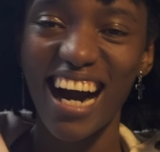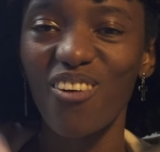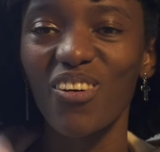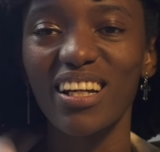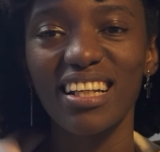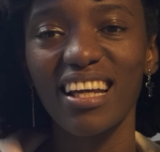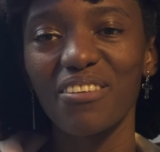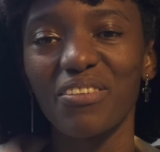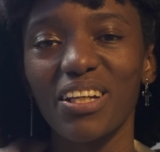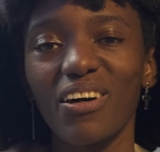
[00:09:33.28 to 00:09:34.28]
I wanted to get
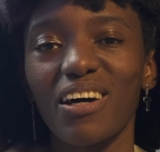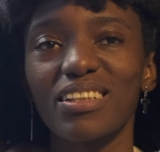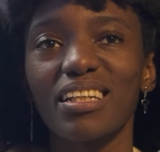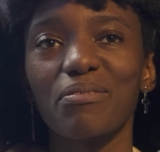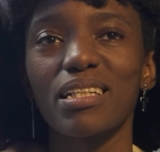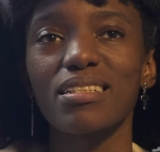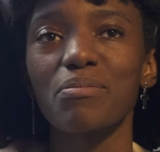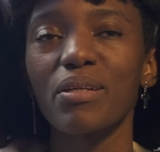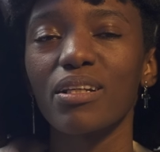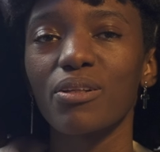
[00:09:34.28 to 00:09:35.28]
a video out there because it's
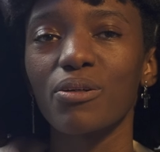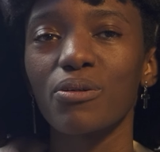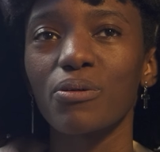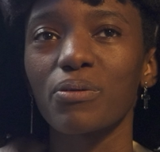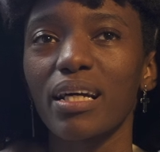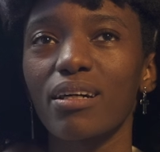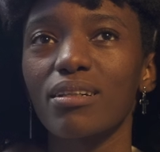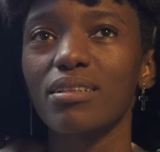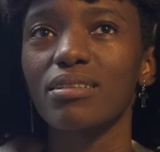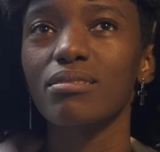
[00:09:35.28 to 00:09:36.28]
been a little like,
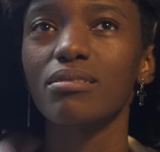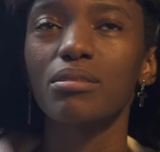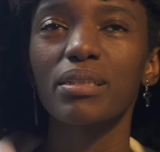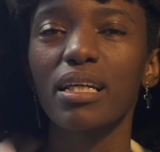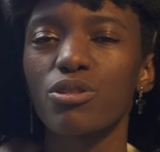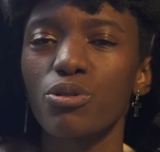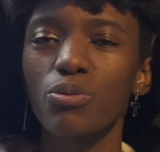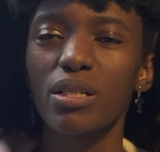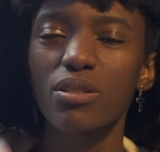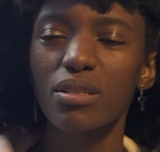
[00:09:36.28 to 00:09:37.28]
it's been like two
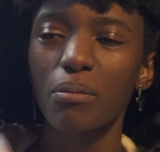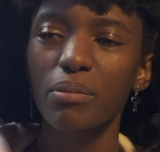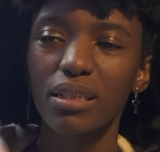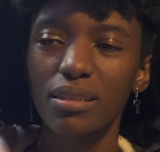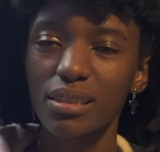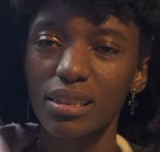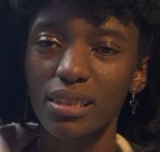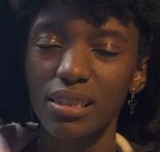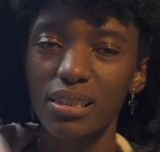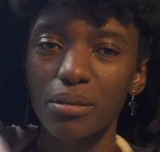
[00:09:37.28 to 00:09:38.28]
weeks or something
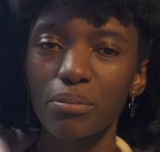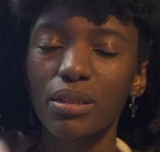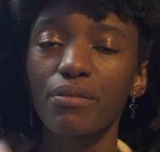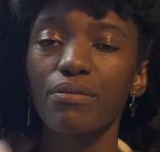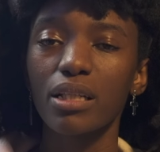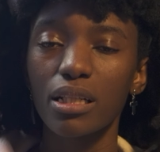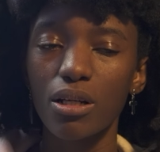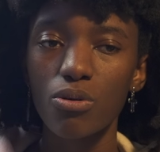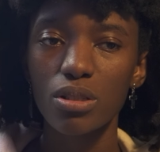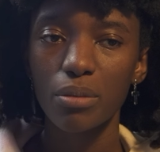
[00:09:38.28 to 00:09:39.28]
but the
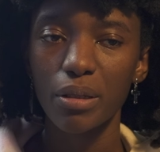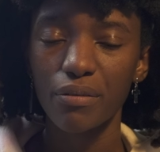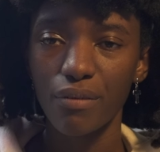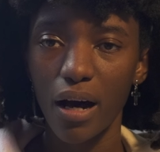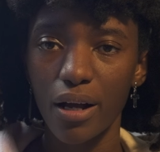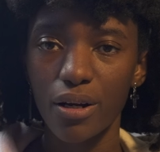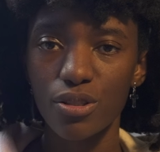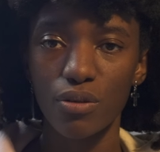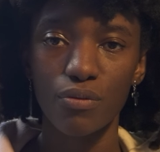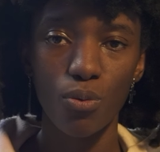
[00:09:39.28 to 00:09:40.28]
video is going to be fire.
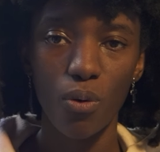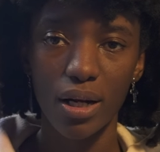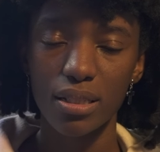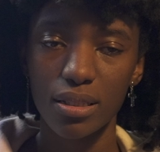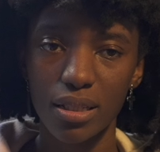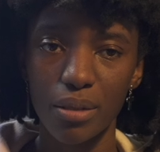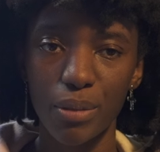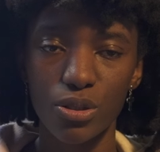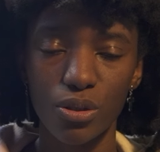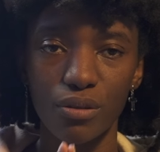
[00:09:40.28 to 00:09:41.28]
So if you want to see it,
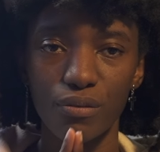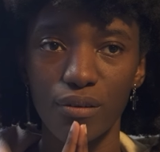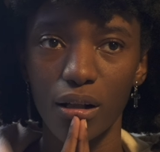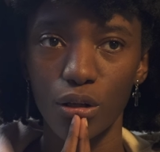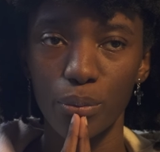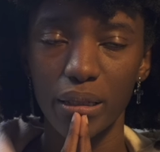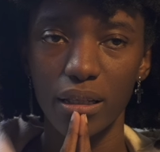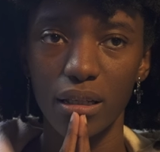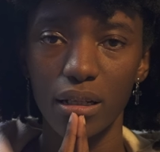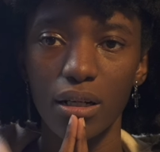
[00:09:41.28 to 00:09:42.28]
make sure you're following
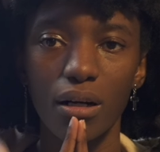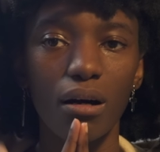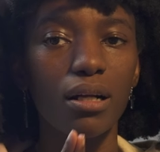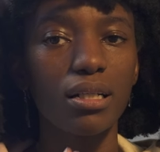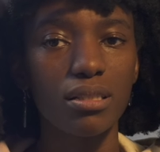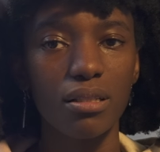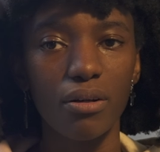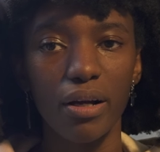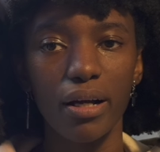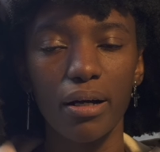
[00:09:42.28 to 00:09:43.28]
me on
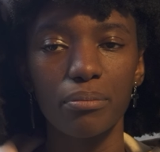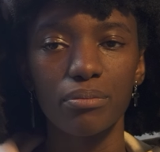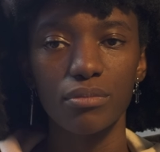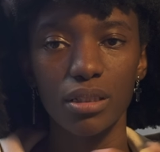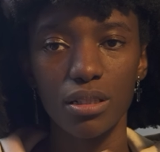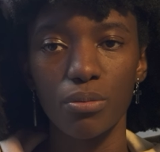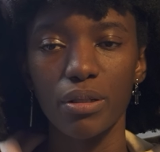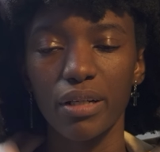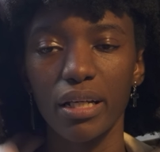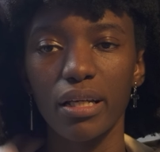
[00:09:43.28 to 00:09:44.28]
Instagram. It'll
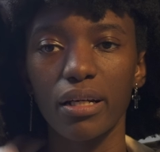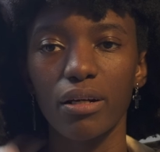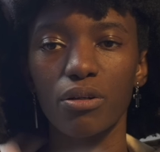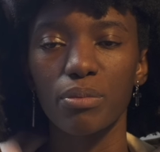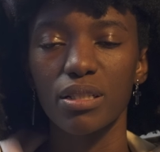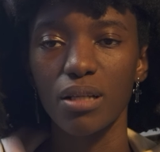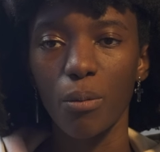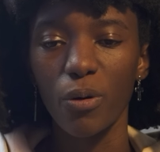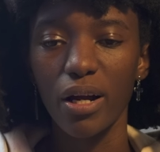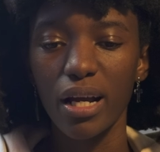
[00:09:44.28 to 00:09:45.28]
be right here. It'll be
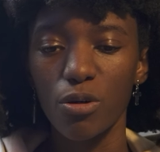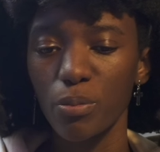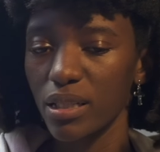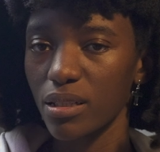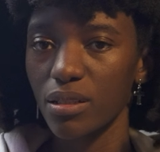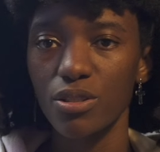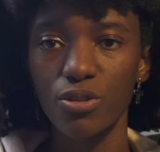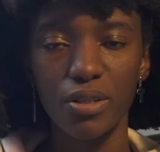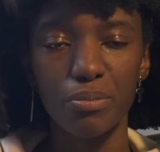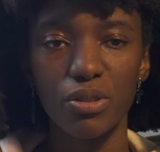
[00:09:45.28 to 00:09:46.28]
somewhere. It'll be in the
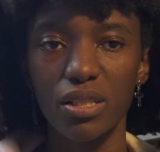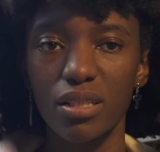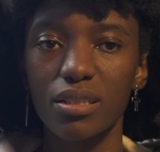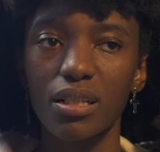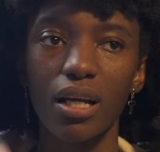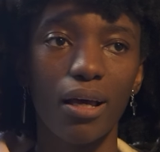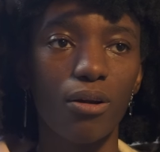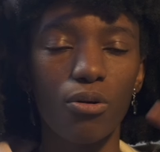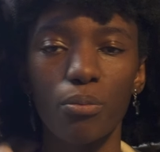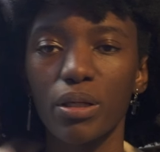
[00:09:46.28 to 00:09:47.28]
description. And
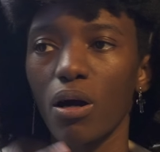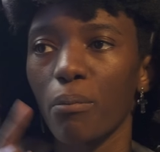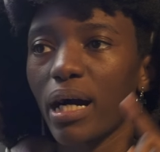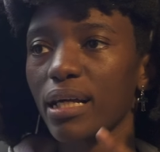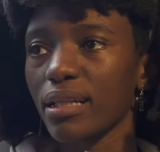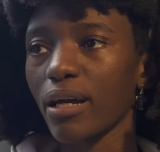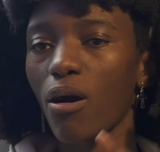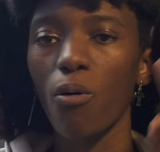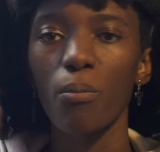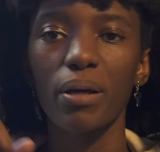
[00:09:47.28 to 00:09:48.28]
it'll be on my like
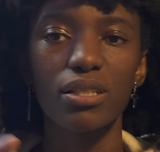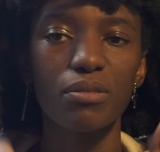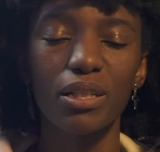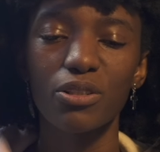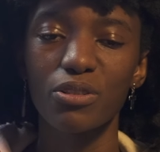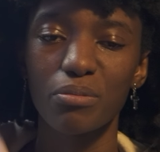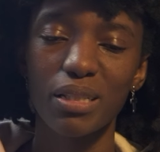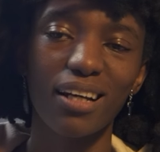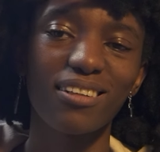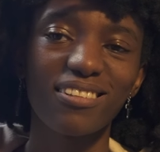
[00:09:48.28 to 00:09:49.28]
homepage of my YouTube
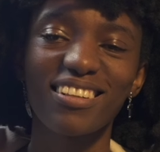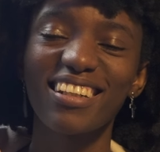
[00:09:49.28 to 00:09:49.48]
channel.